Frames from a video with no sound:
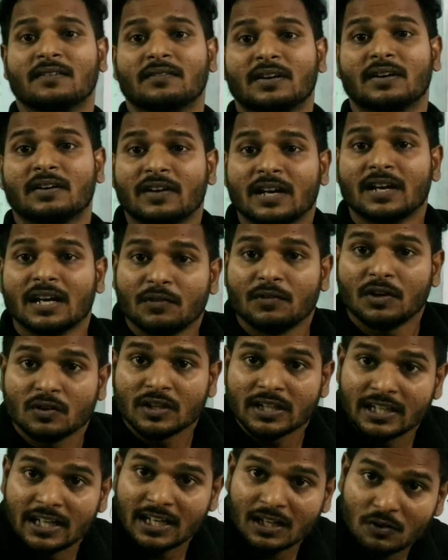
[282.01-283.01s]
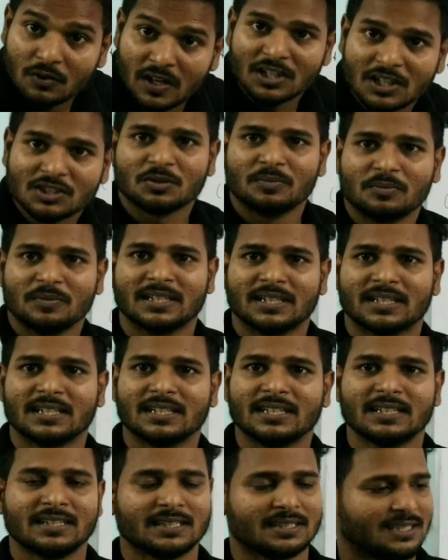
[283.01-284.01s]
But whenever irregular
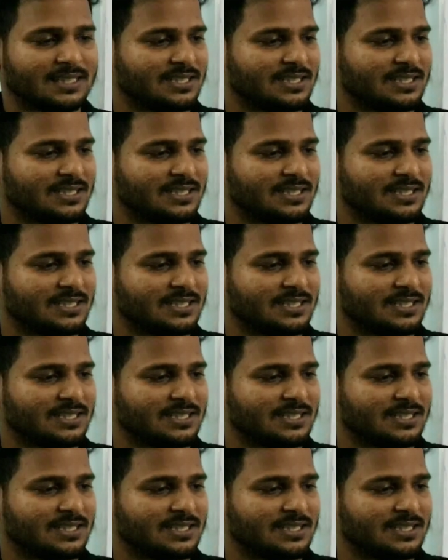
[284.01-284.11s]
geometry,